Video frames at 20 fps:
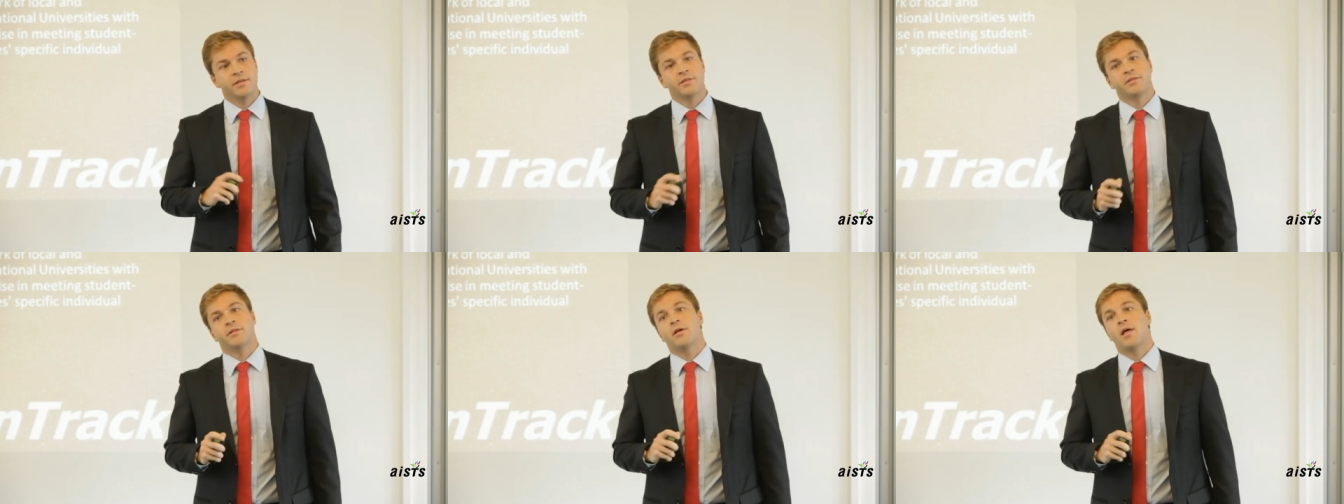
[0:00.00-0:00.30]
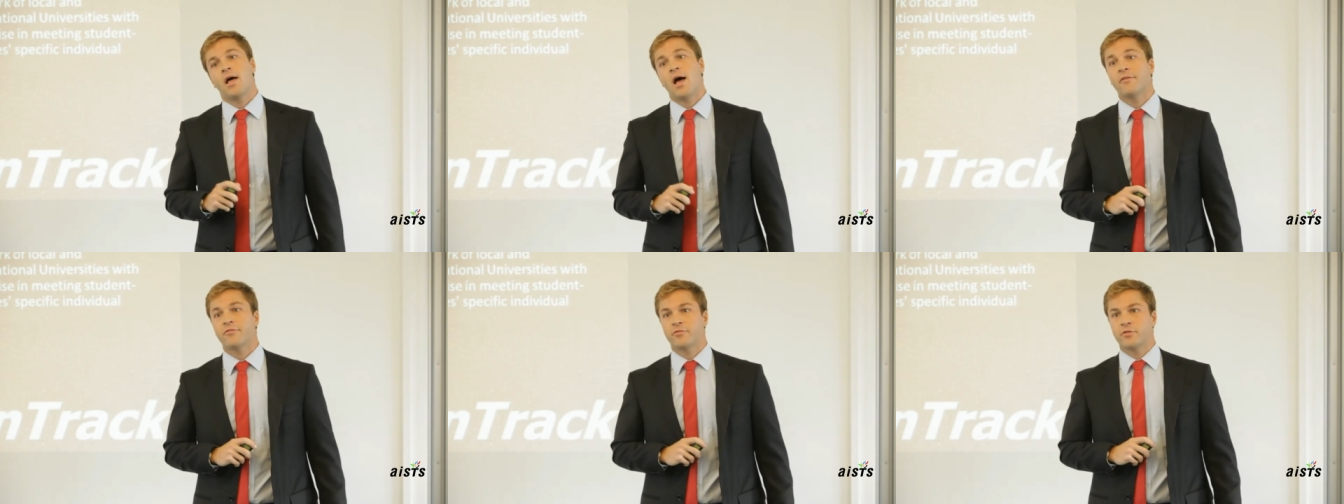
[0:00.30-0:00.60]
until
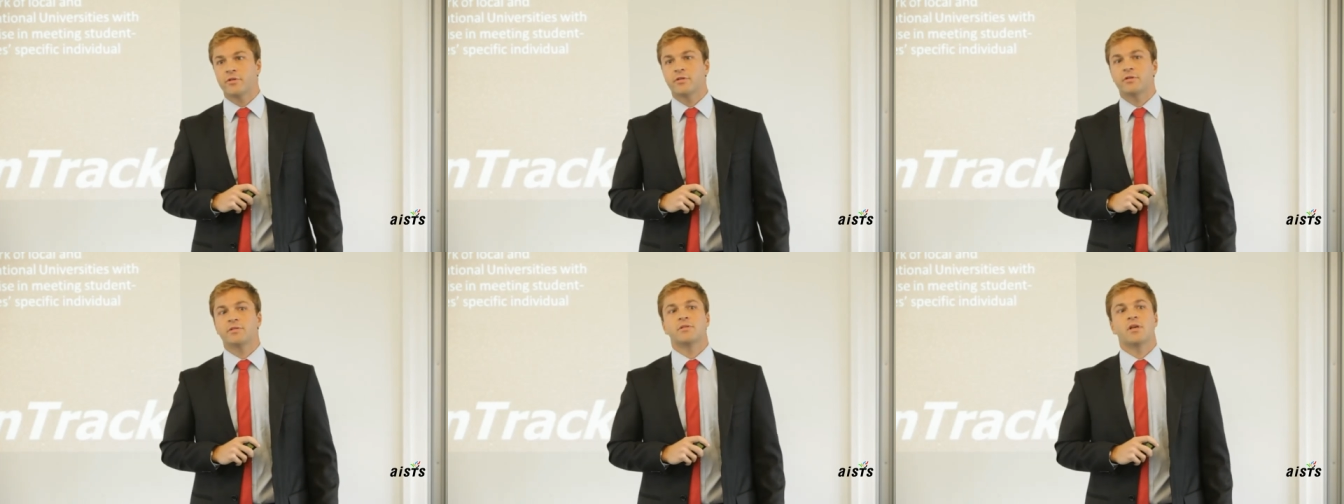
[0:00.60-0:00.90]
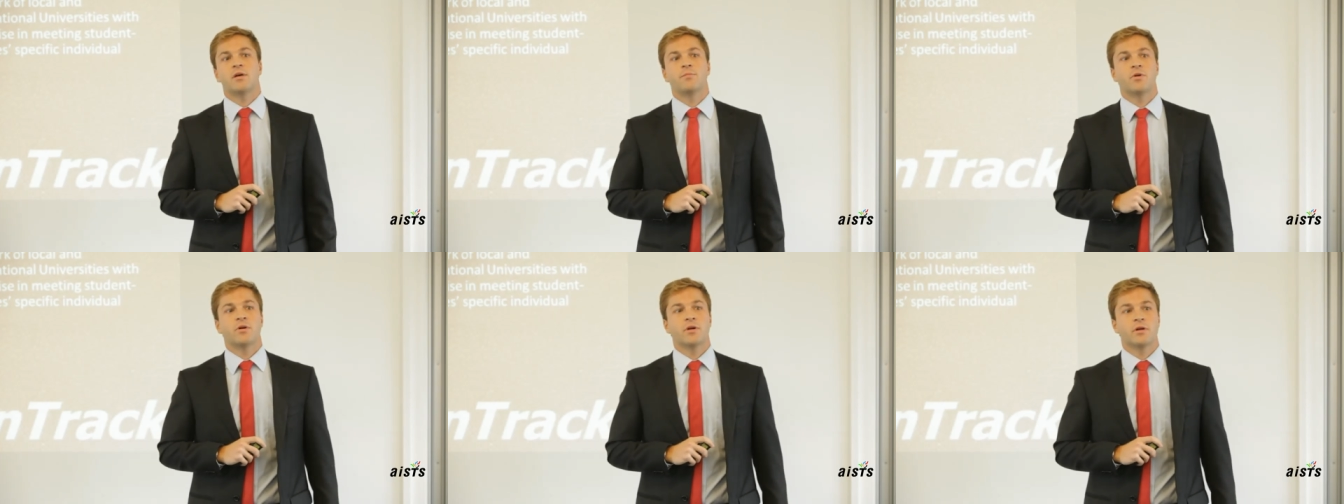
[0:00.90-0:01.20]
after the
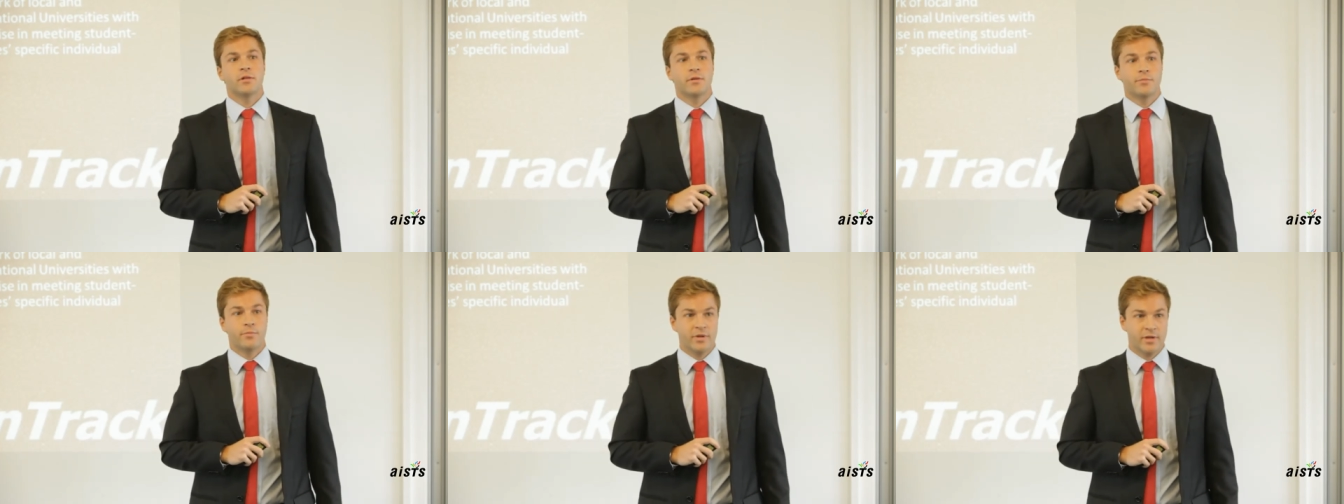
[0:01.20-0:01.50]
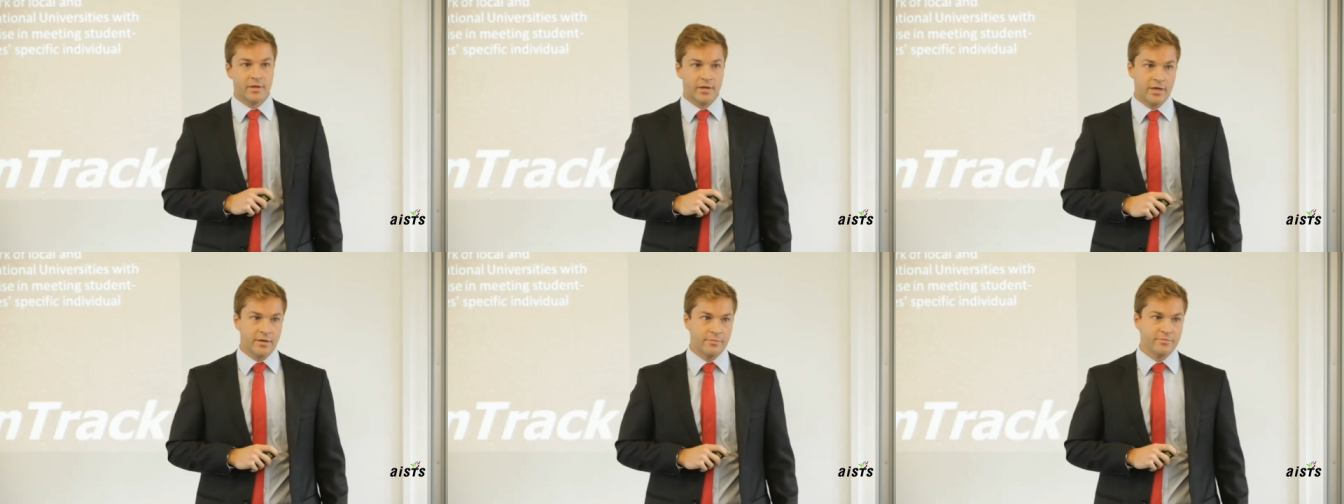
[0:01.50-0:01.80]
Summer
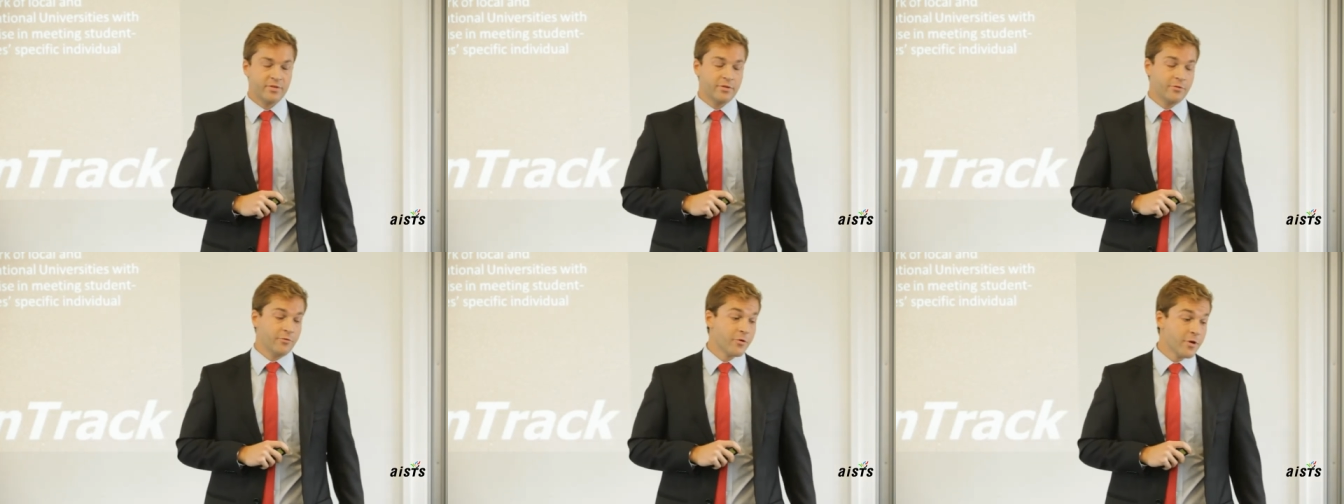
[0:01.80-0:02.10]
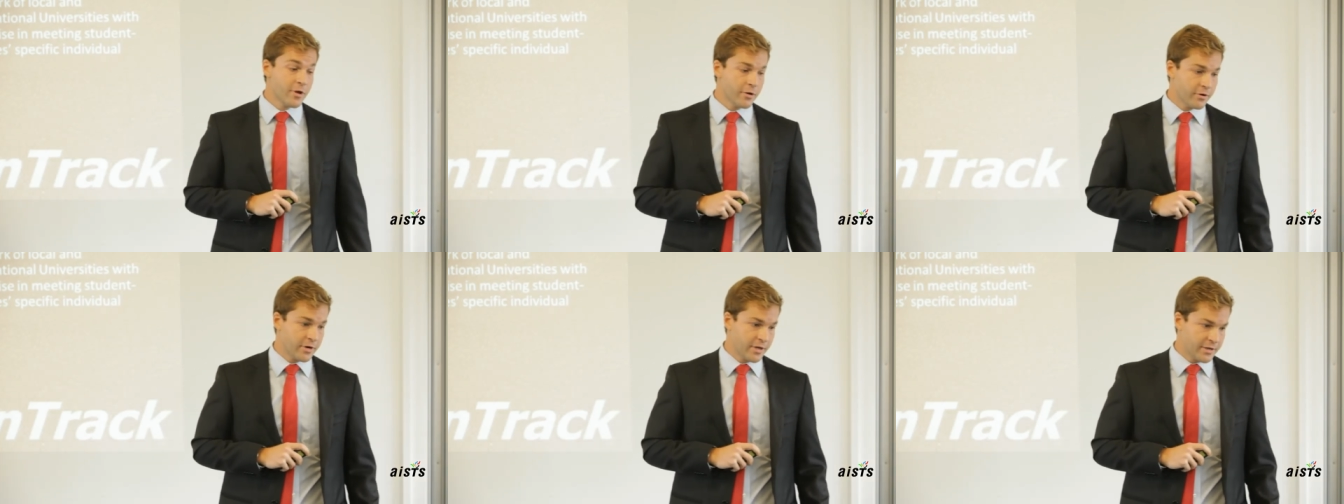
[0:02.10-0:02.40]
Olympic Games in
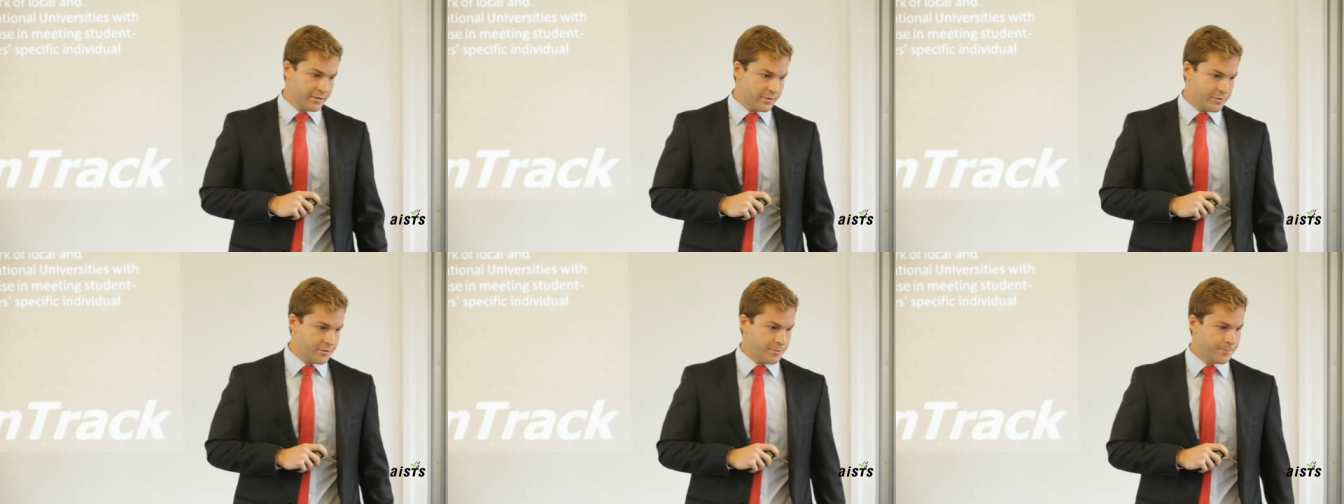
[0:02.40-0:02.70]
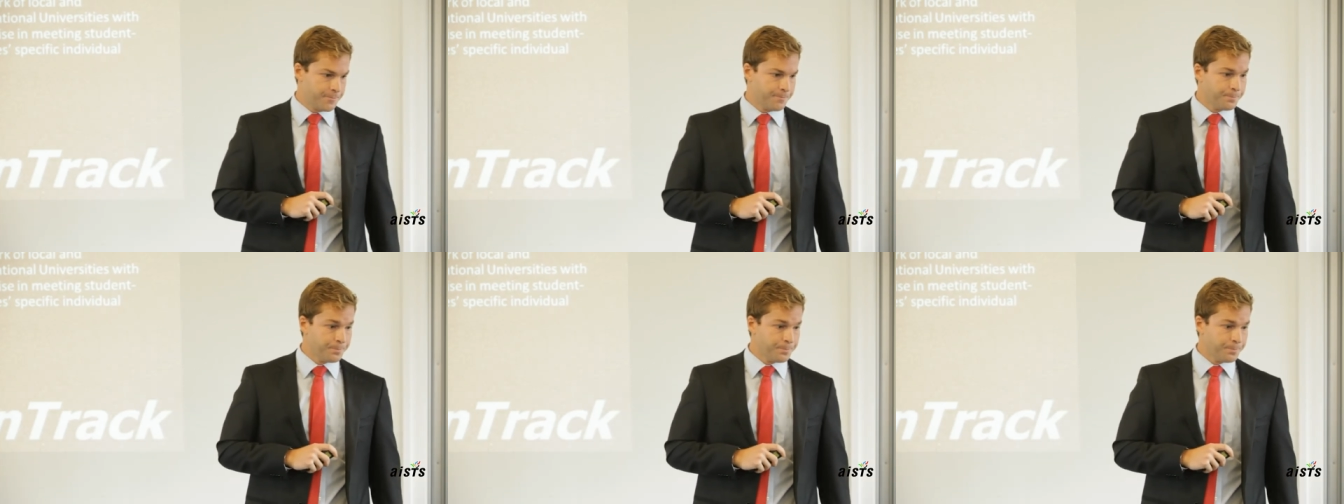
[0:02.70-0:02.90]
Rio next year.